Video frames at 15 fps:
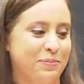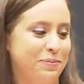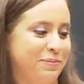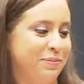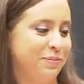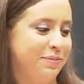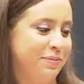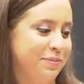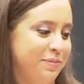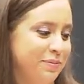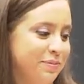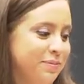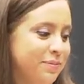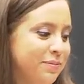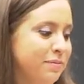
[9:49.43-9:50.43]

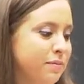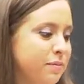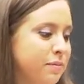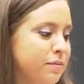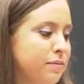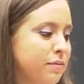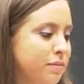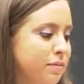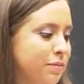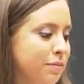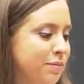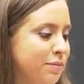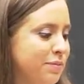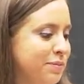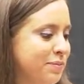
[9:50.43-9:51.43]

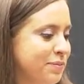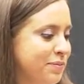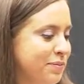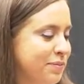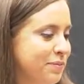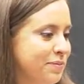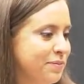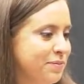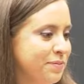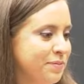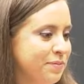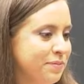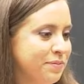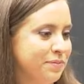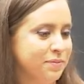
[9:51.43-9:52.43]

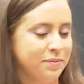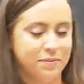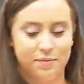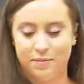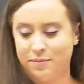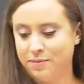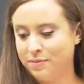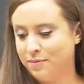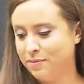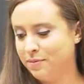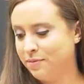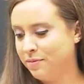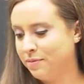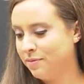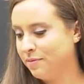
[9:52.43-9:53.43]

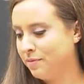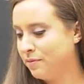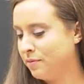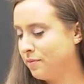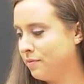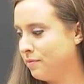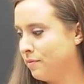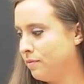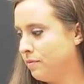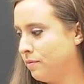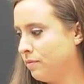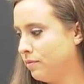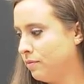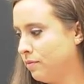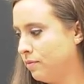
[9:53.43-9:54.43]

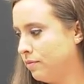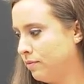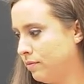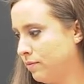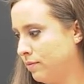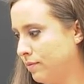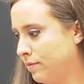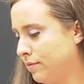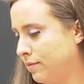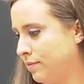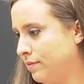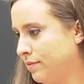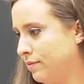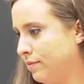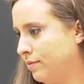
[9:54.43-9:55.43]

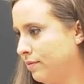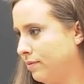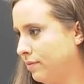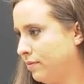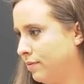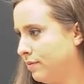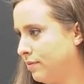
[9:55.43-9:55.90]
Nothing is said.